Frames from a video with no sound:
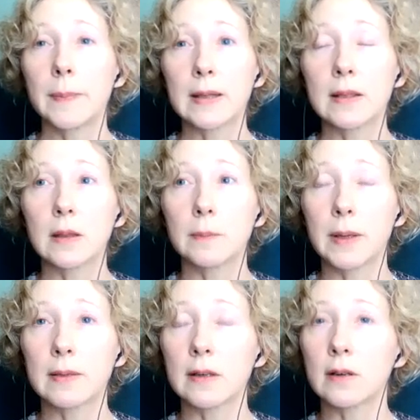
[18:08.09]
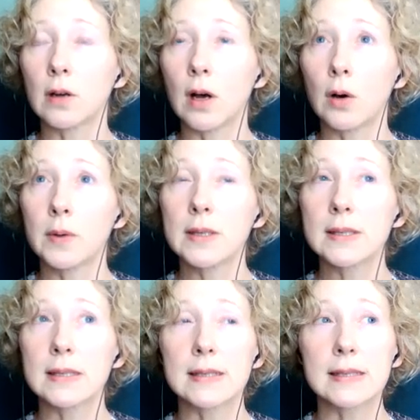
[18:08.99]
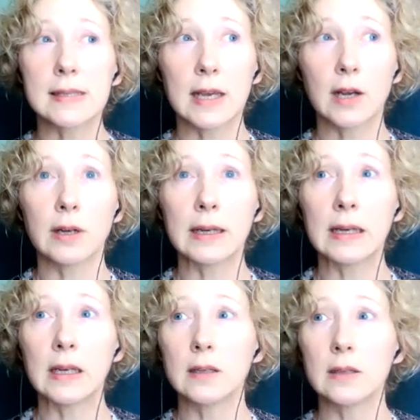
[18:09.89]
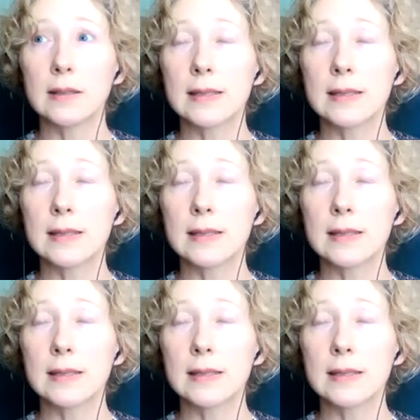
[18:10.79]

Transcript: but but they're always this scary